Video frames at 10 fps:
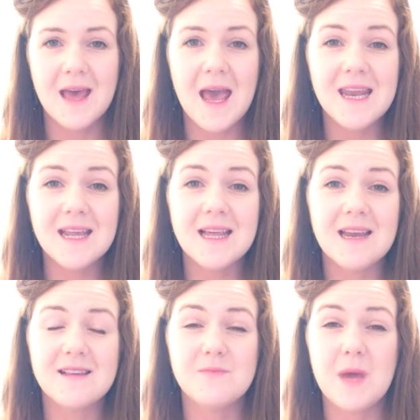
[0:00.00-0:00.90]
And it let
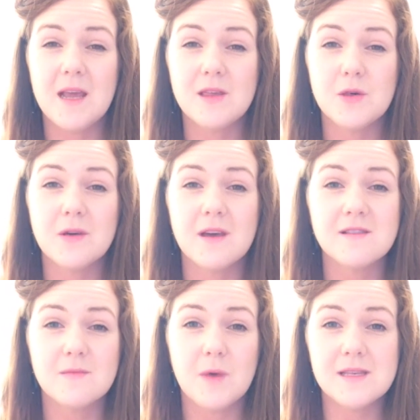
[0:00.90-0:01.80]
us manage her
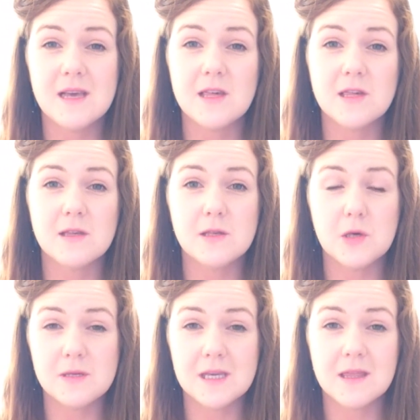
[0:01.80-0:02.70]
customizations
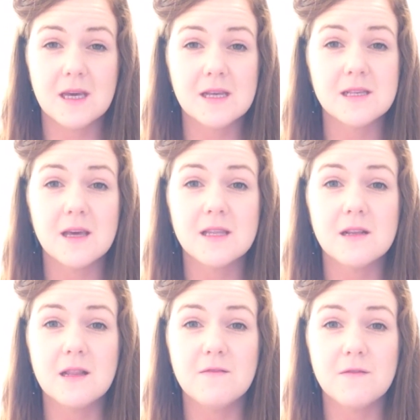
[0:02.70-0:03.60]
using things like
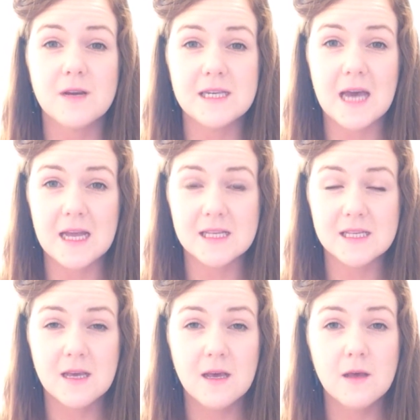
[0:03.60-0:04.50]
delivery dates,
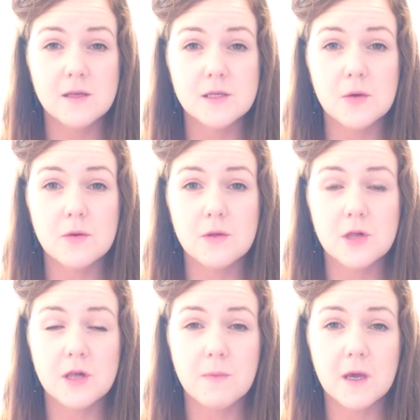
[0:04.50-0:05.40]
certain
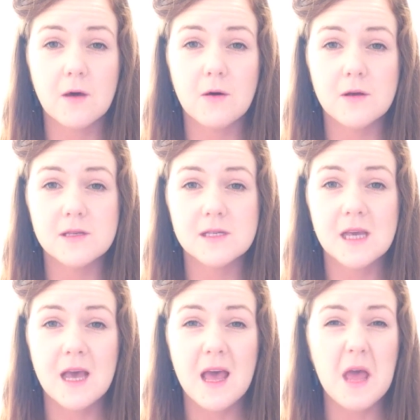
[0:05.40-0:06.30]
shipping costs,
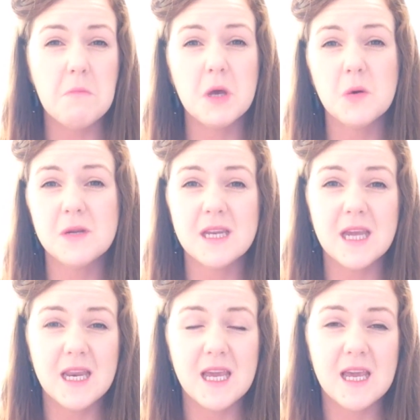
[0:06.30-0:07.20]
and build in
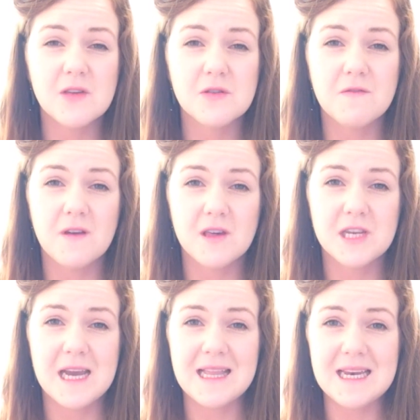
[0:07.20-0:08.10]
any extra
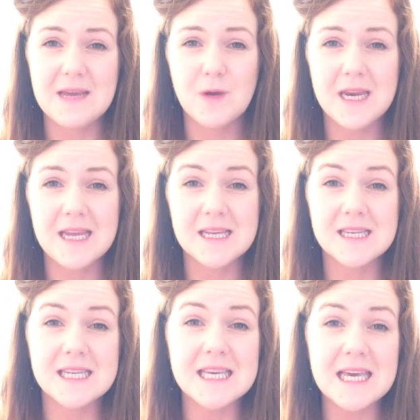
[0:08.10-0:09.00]
functionality we needed
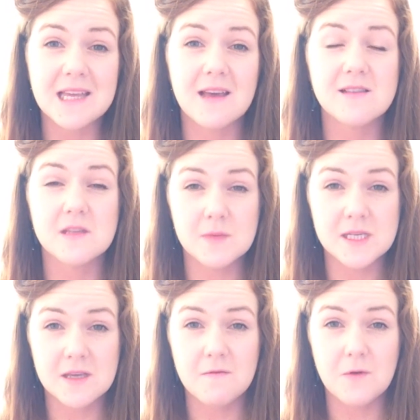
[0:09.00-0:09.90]
to get
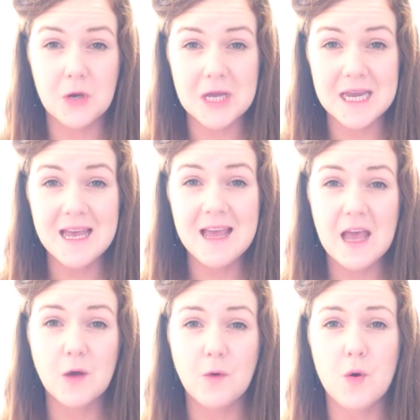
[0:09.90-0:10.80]
customers converting
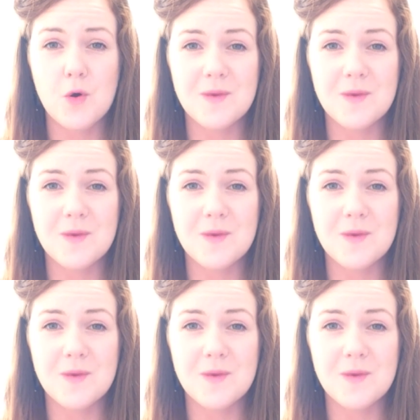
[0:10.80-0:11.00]
and grow her